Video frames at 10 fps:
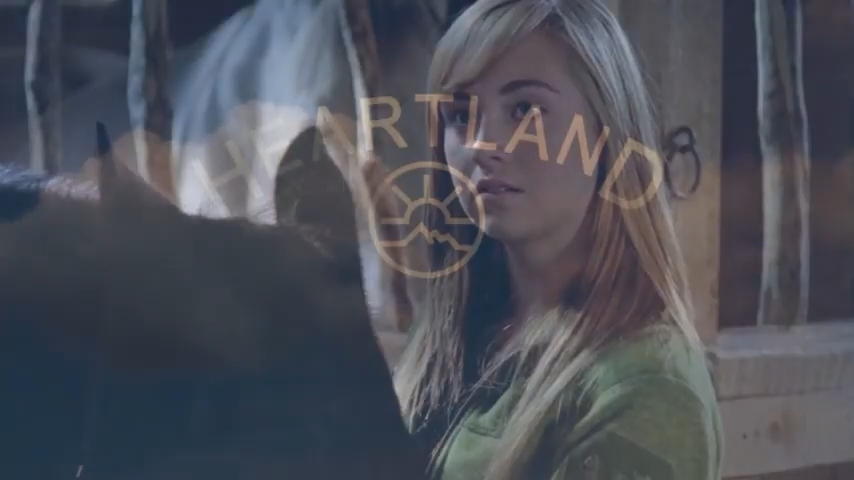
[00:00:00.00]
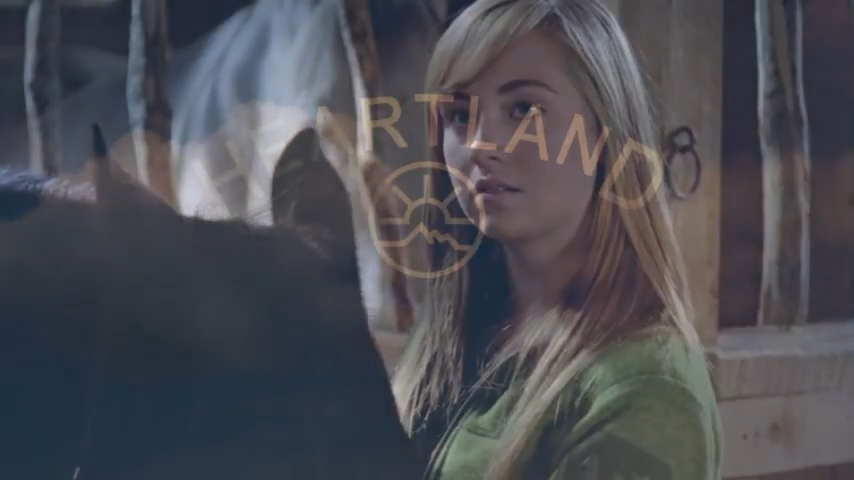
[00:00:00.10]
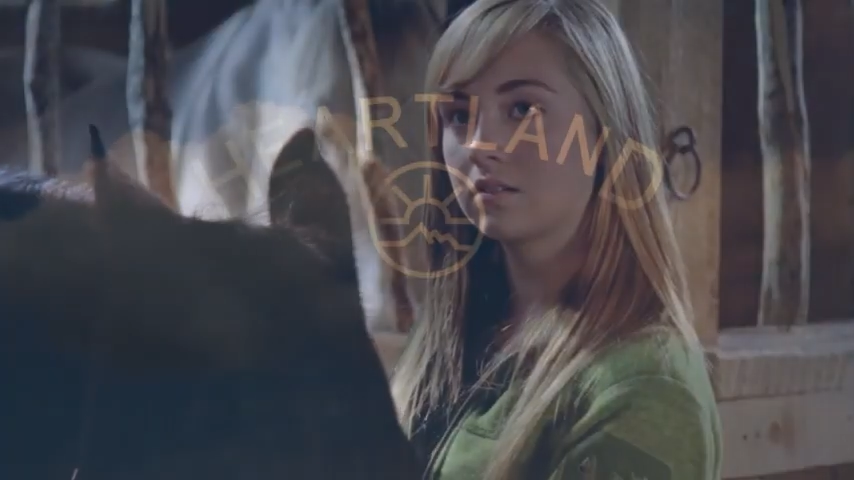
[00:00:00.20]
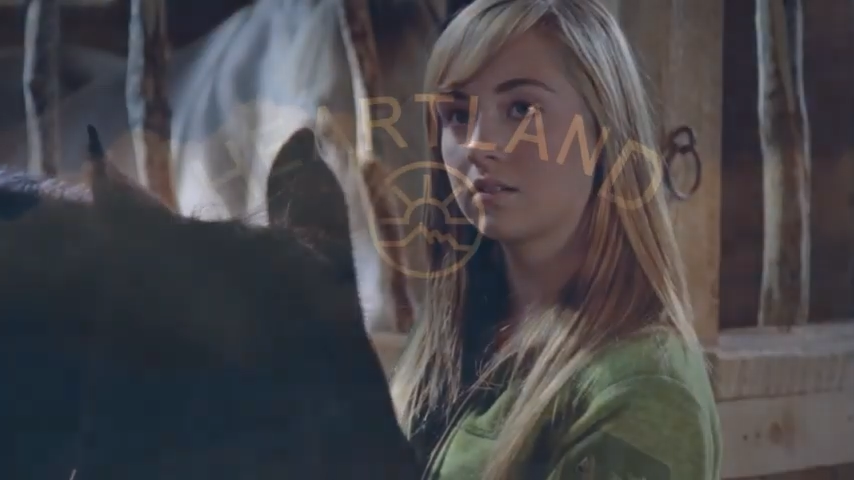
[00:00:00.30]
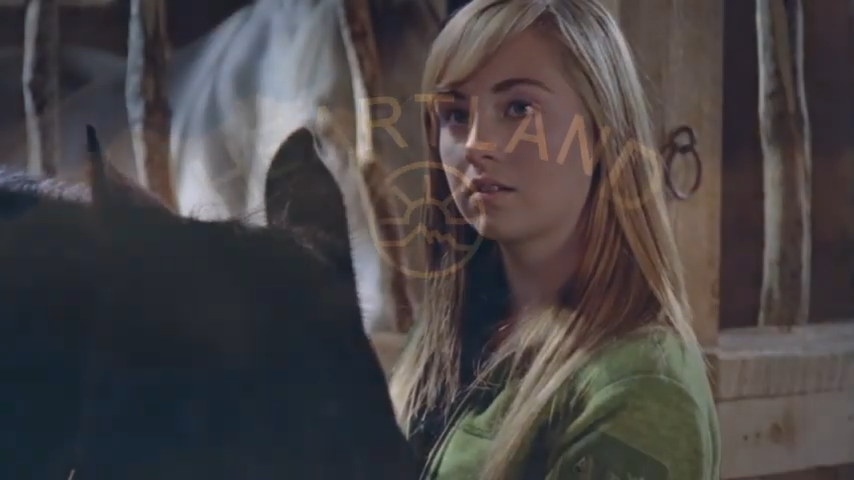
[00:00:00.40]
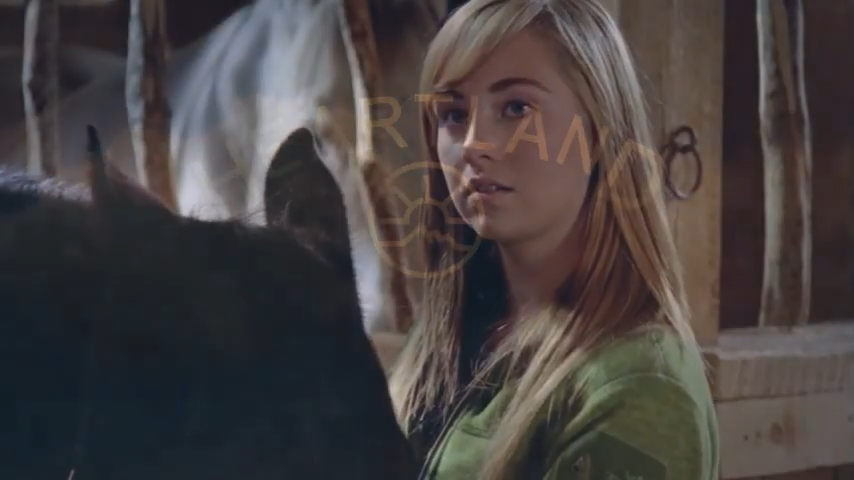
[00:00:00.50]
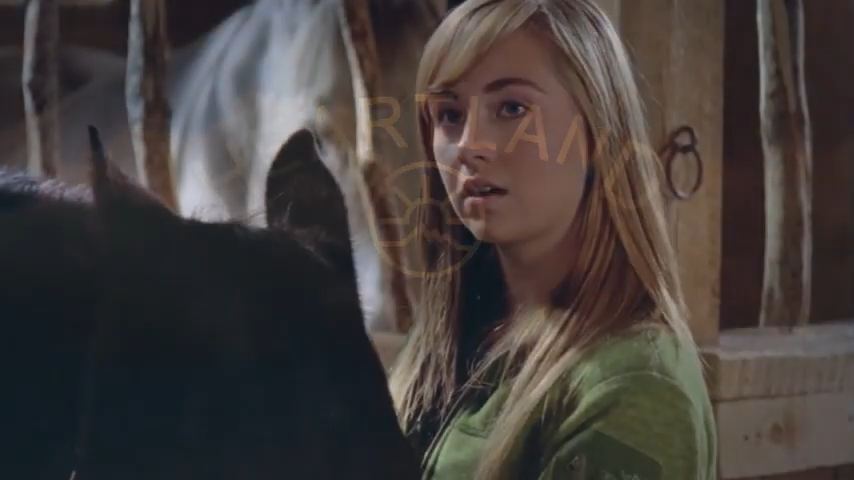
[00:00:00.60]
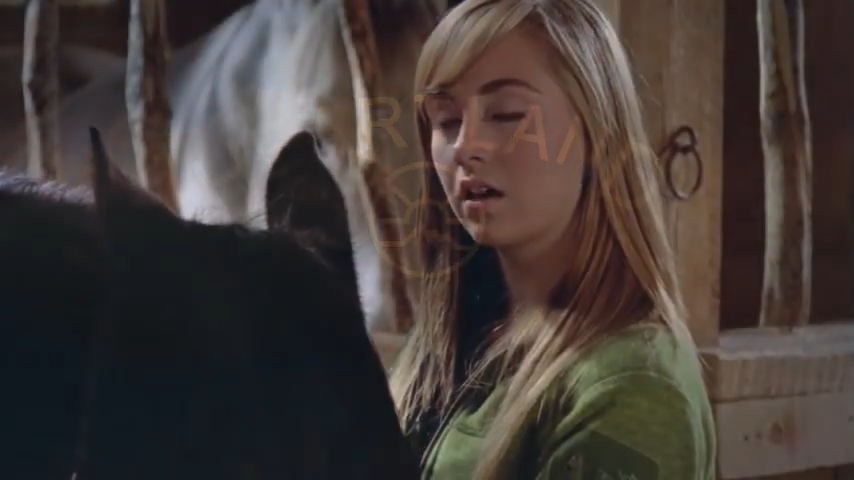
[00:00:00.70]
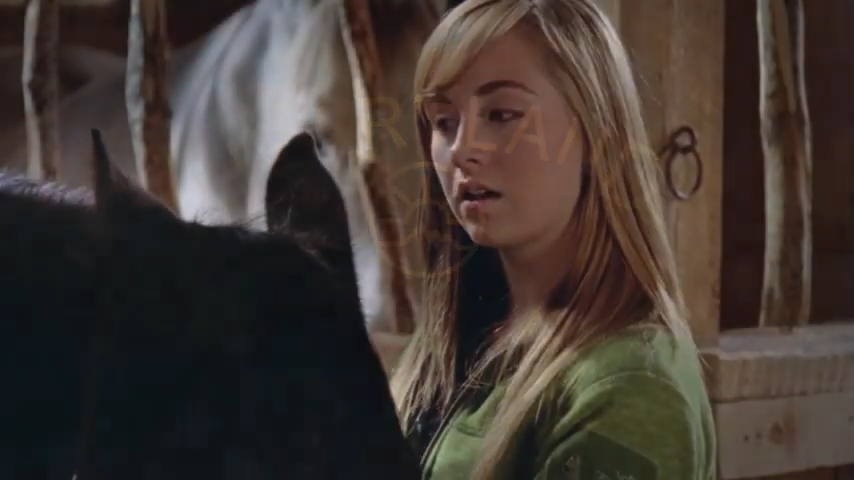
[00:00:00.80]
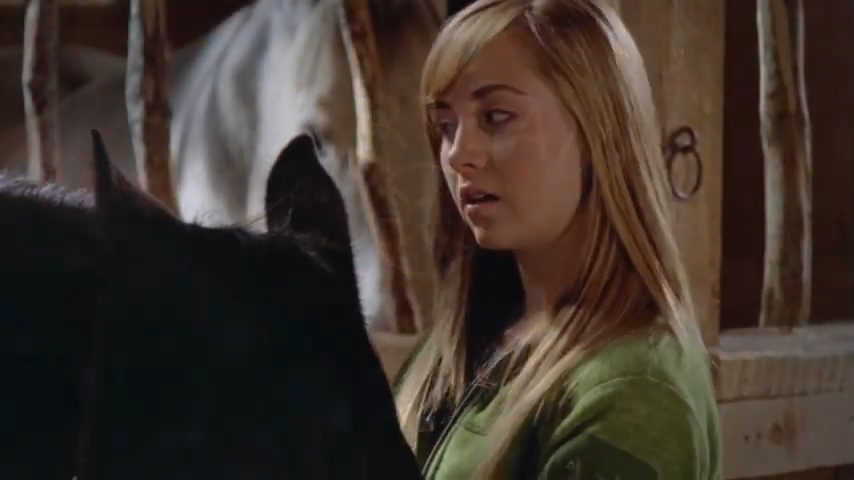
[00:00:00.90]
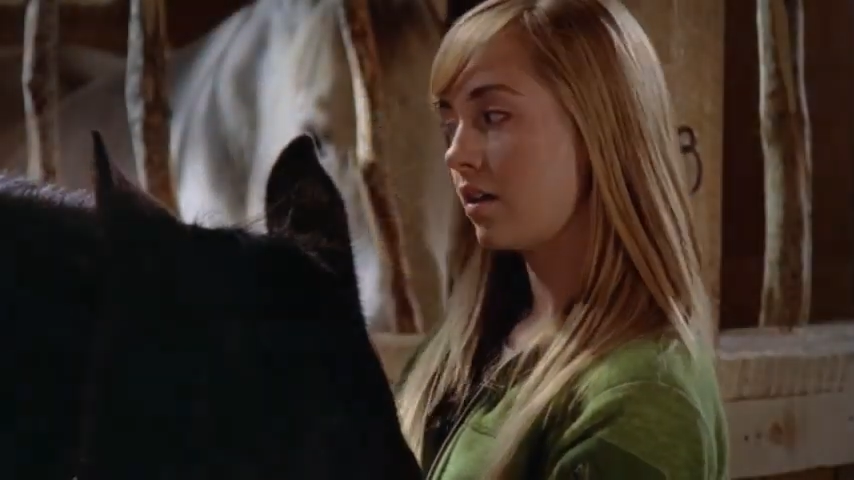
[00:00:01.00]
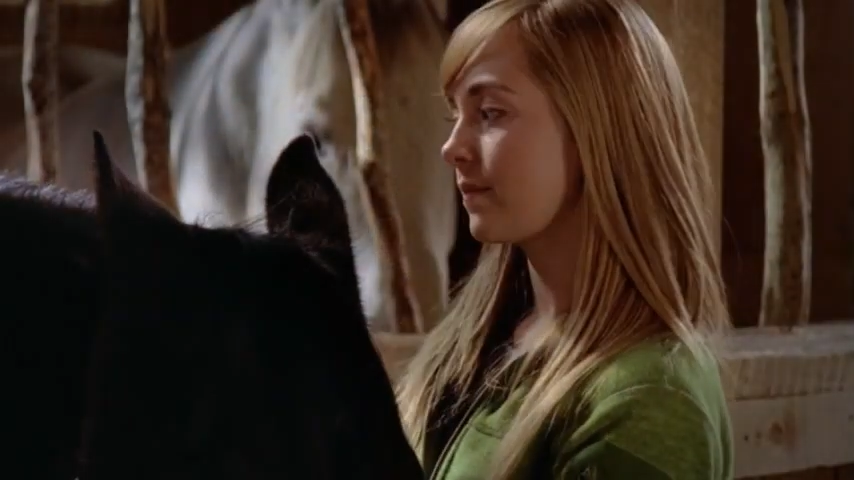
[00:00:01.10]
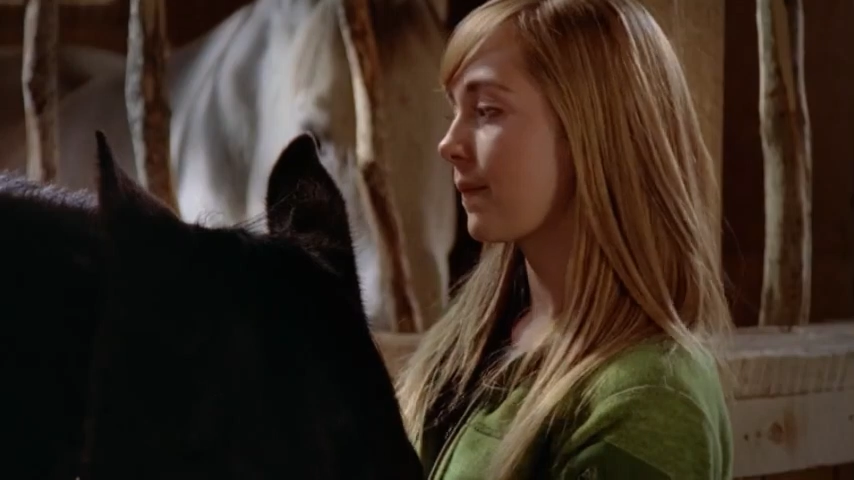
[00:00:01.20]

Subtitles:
"I know this probably